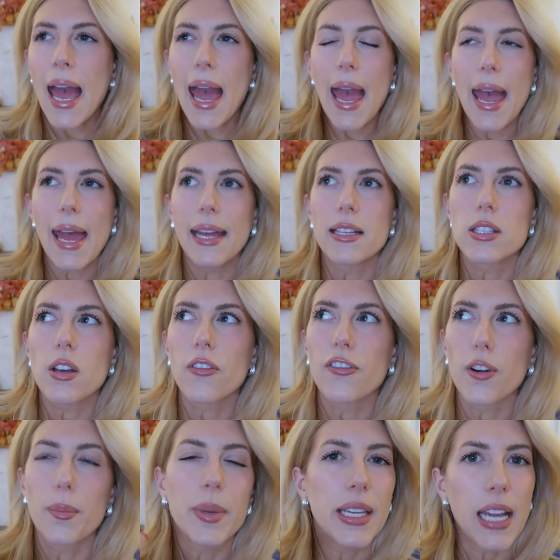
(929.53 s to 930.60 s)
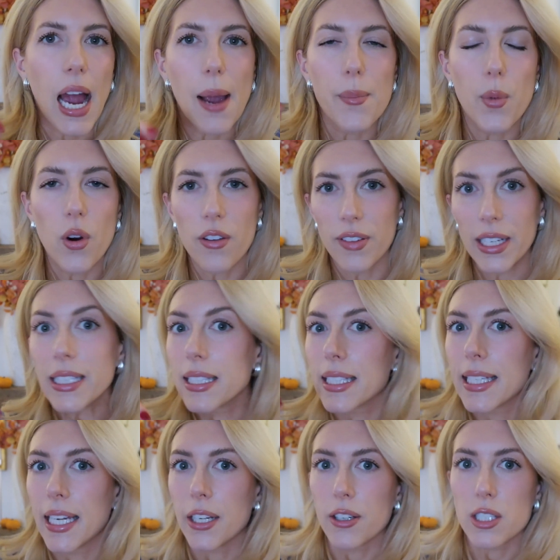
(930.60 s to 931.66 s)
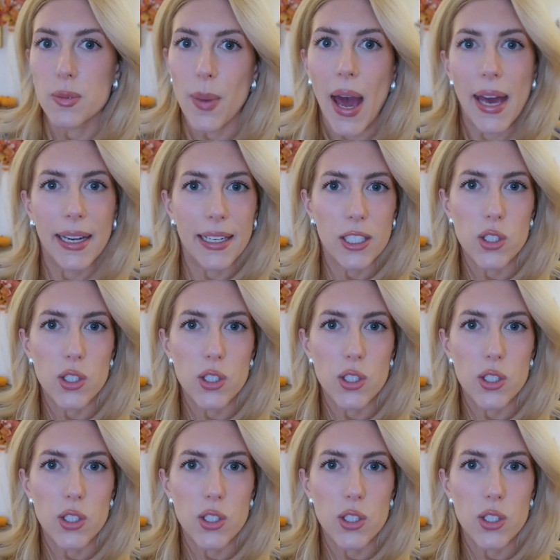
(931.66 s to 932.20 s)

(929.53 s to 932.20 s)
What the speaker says: And for me, I'm more of like the charismatic.